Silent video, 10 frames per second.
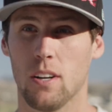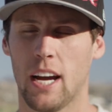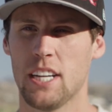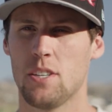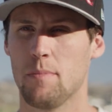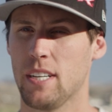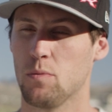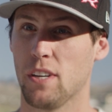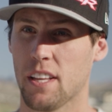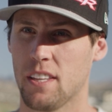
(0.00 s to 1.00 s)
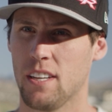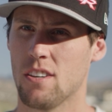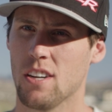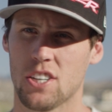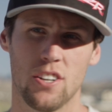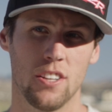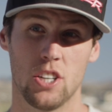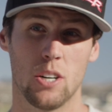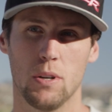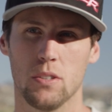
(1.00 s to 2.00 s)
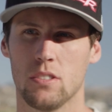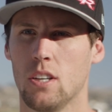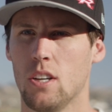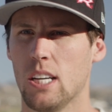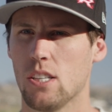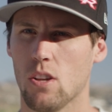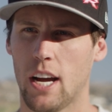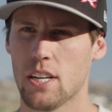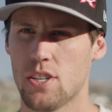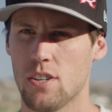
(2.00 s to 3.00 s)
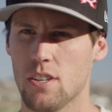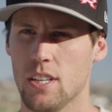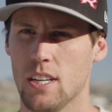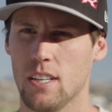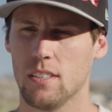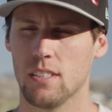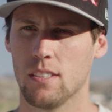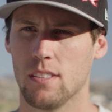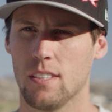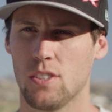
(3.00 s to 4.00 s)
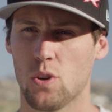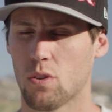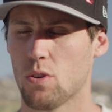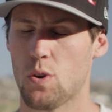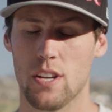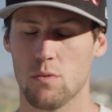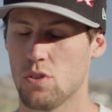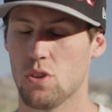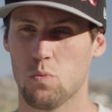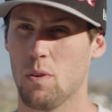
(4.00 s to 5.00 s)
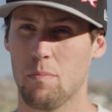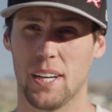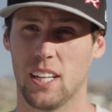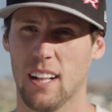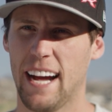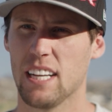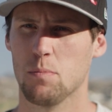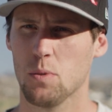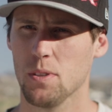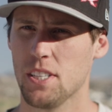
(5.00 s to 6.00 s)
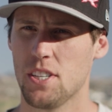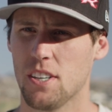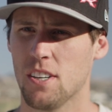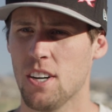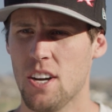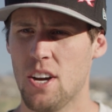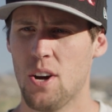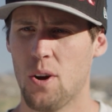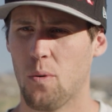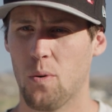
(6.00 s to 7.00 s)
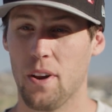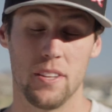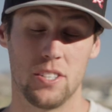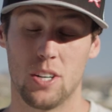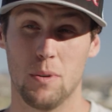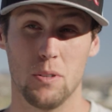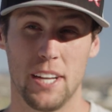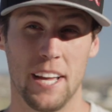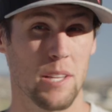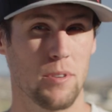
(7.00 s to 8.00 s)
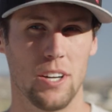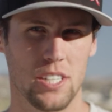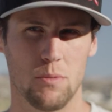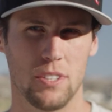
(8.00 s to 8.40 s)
to last year because we got the introduction of the turbos. So last year the short course race was just one big class, but this year we're running the turbos and the production